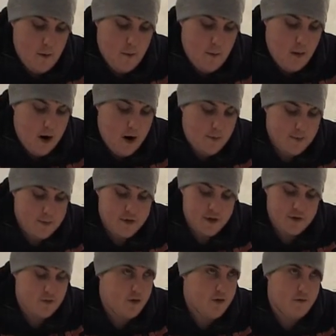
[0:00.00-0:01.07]
What happened
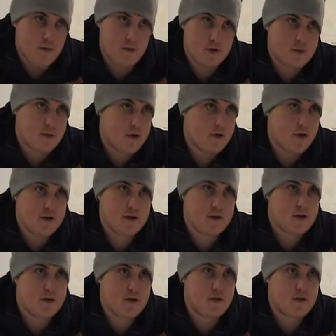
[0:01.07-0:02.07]
just reinforced my reasons.